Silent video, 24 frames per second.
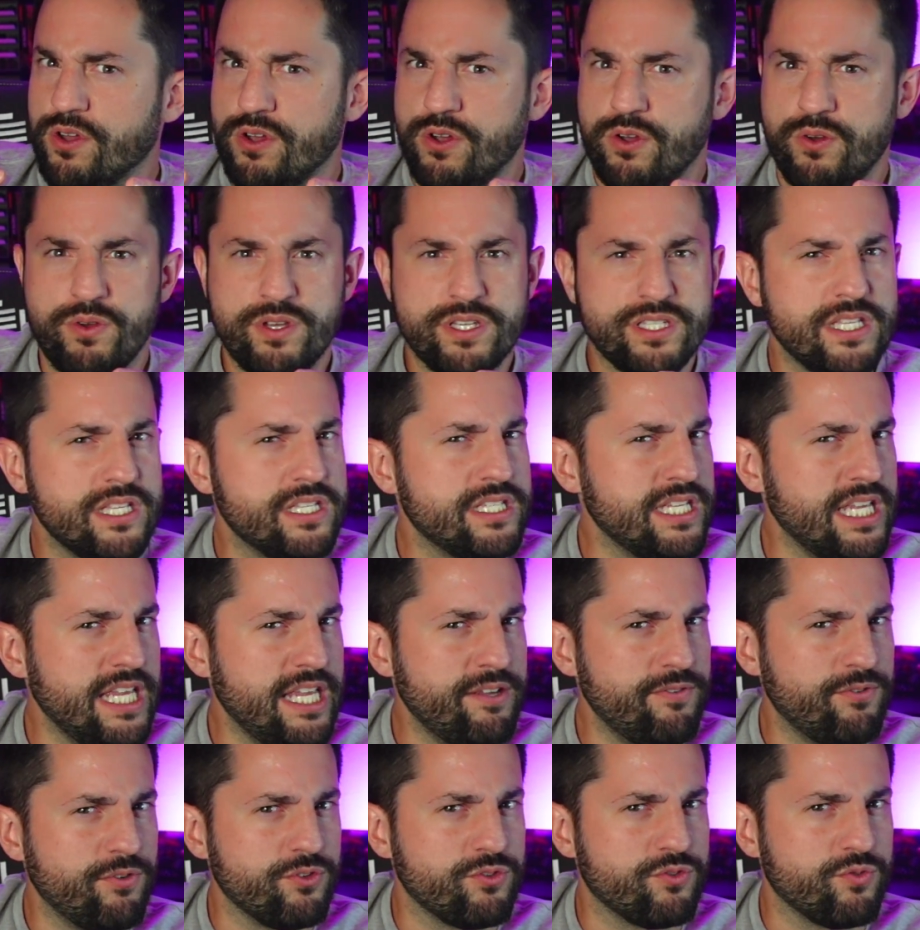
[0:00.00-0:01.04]
Who is this
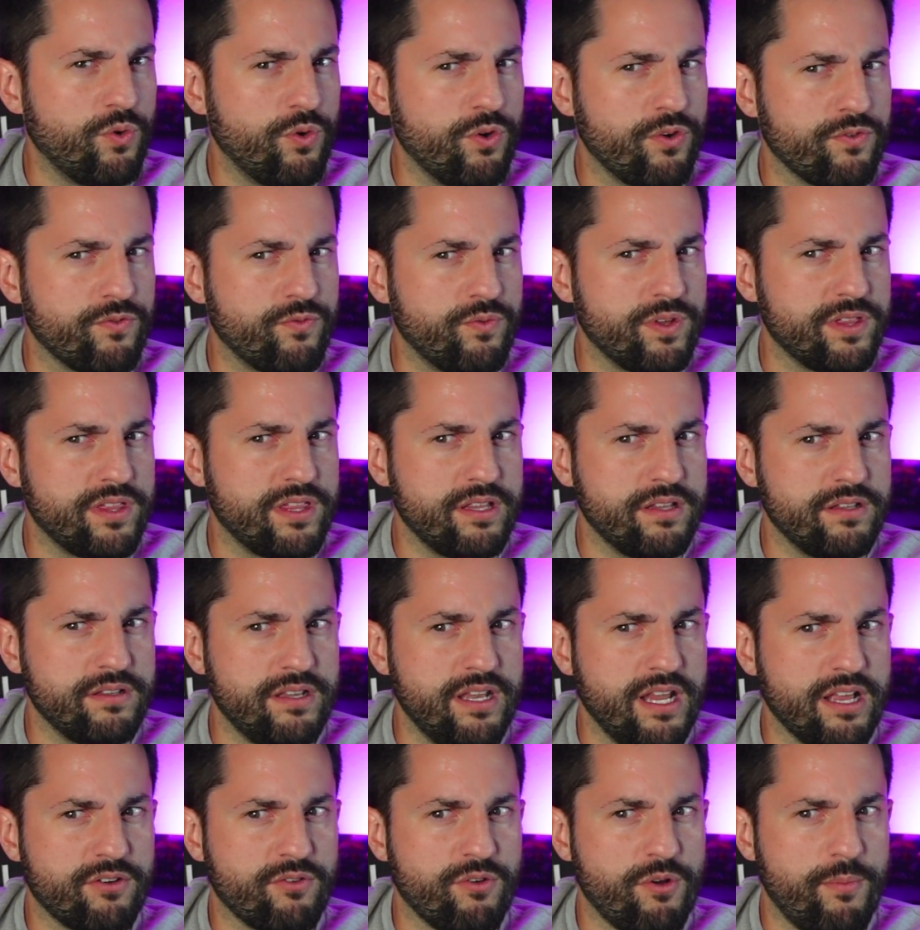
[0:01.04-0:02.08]
evil dwarf with
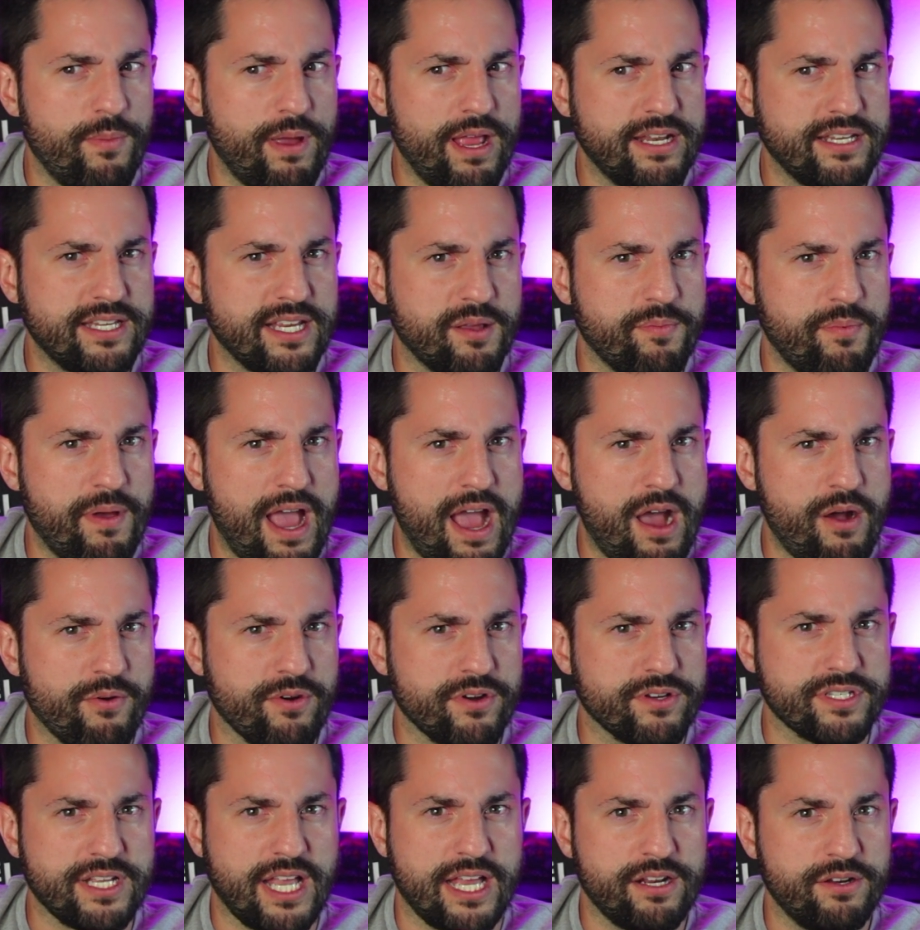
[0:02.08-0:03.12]
necromantic
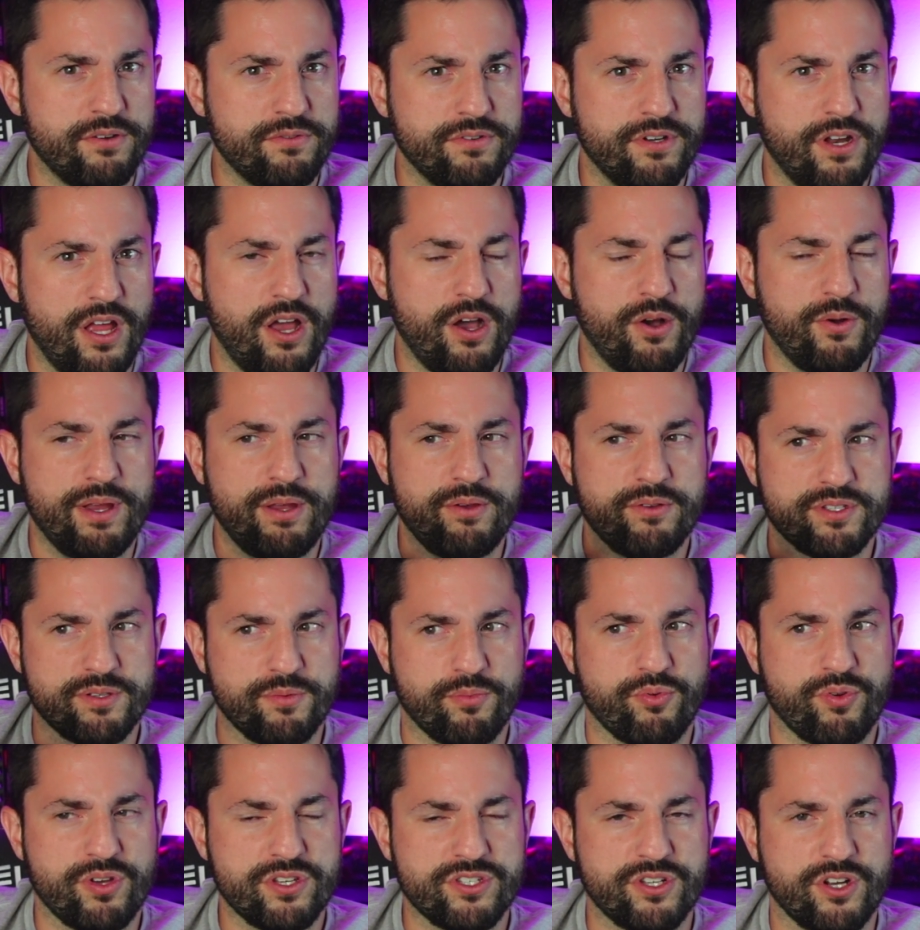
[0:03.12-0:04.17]
powers? I don't know. He was a
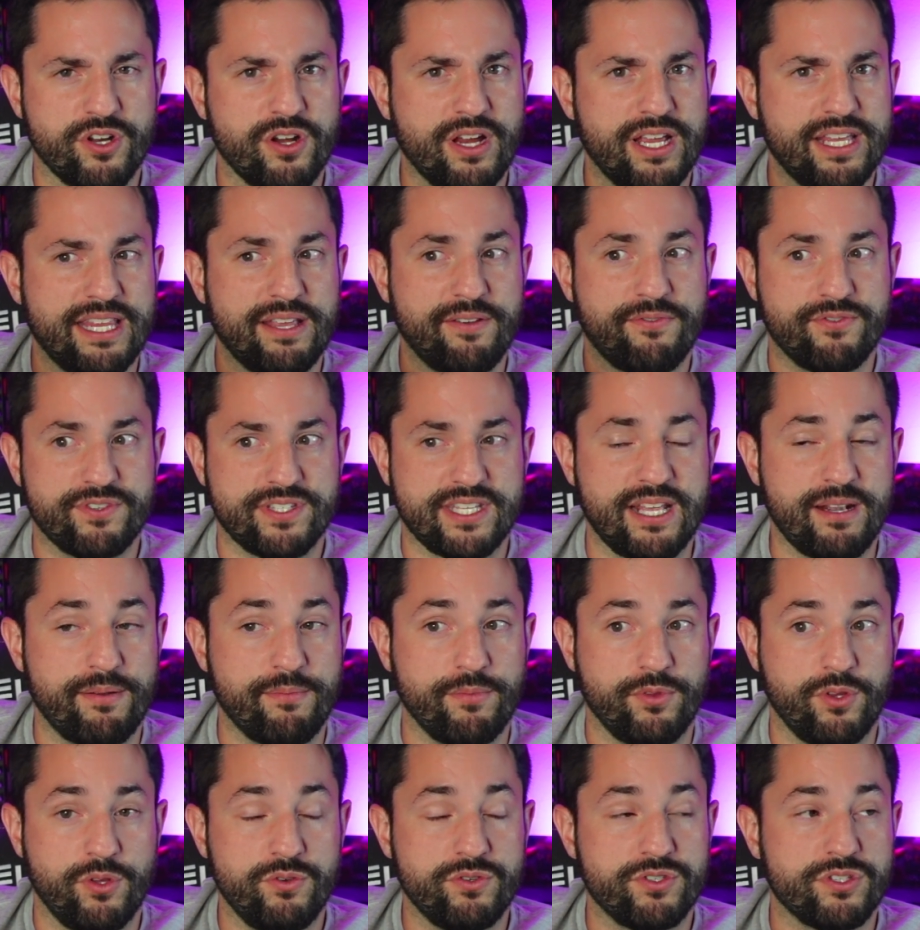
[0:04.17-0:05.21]
prisoner and they set
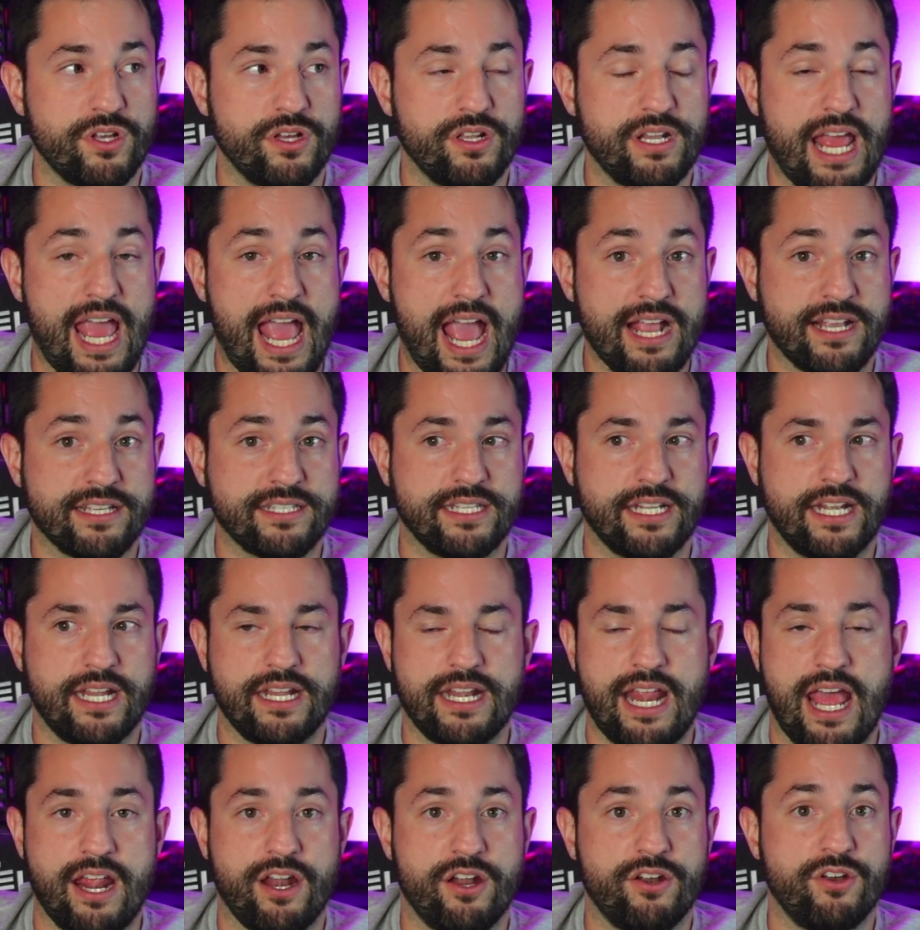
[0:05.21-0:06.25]
him loose on
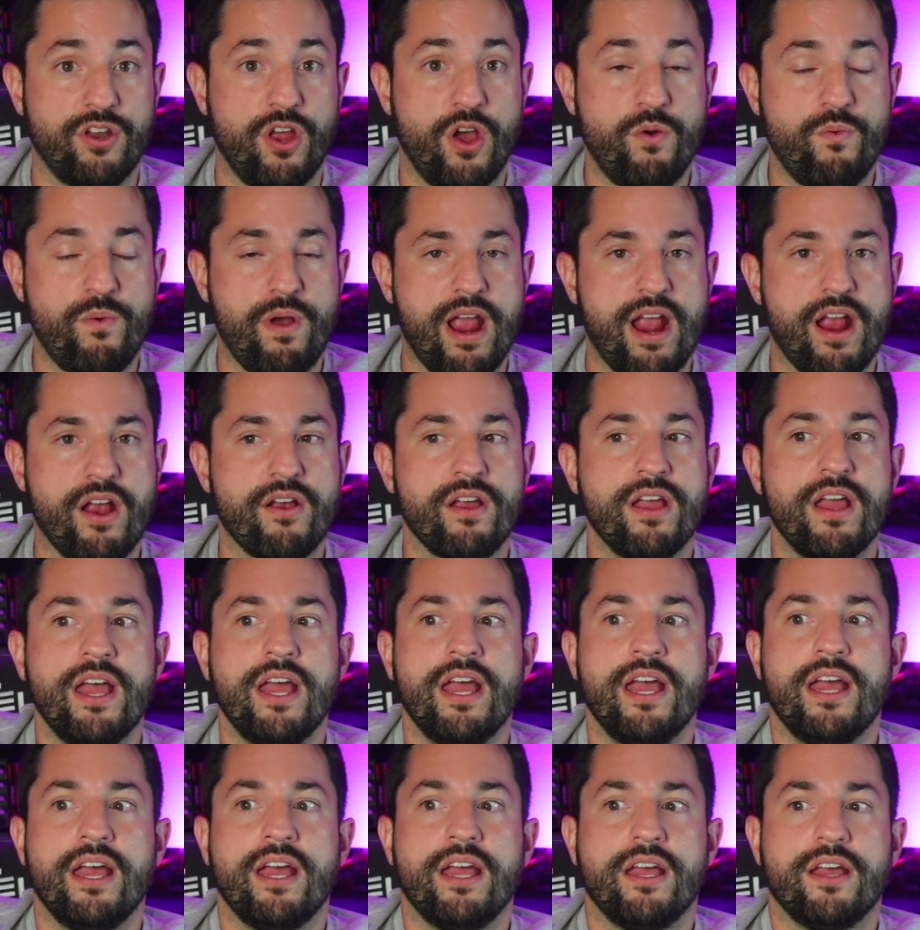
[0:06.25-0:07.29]
accident out of nowhere.
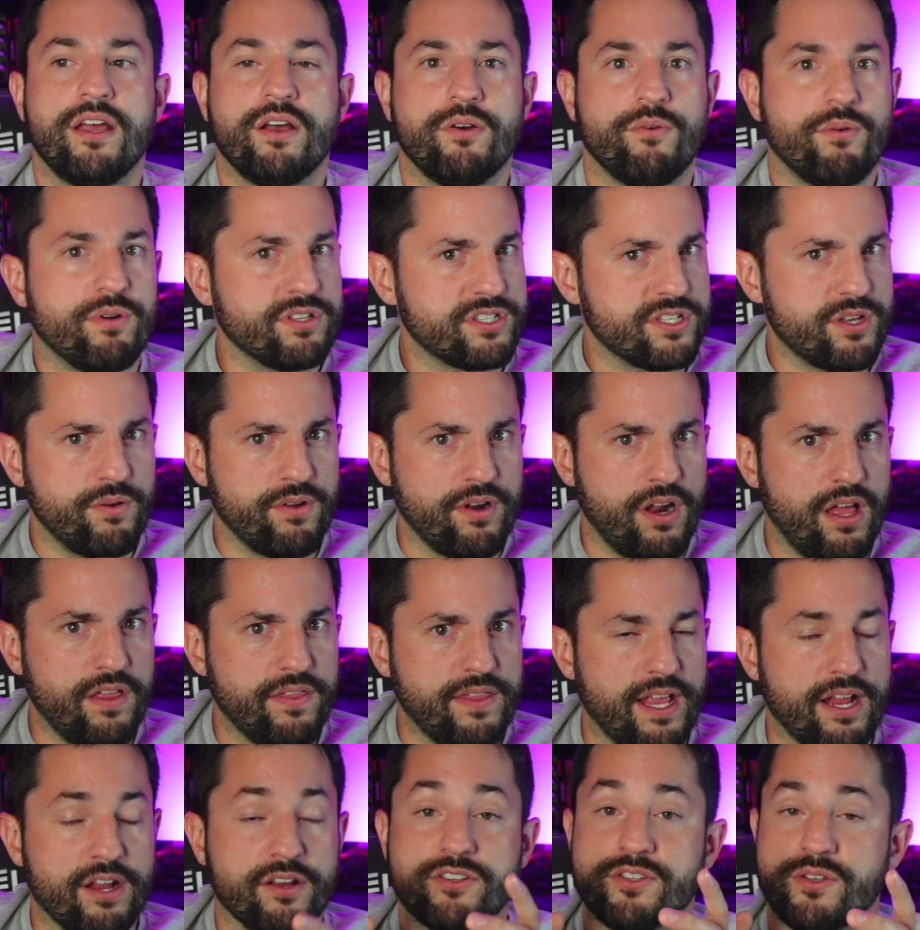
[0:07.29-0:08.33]
What's going on
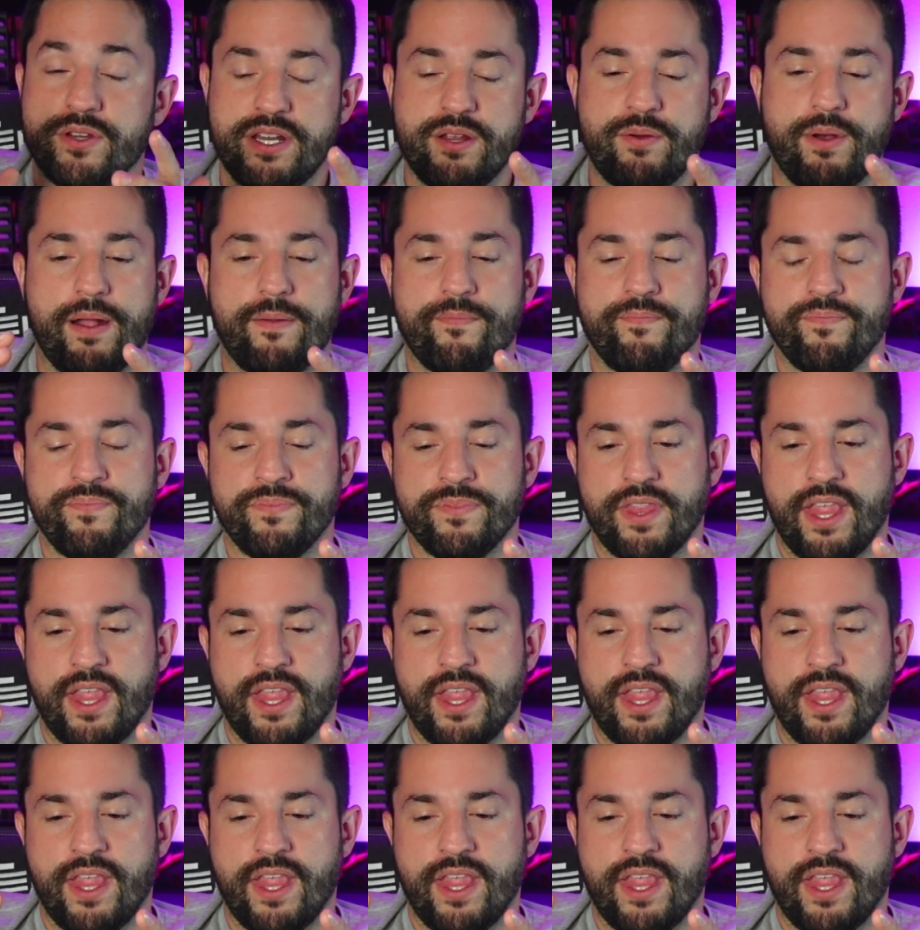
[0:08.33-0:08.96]
there? So anyway,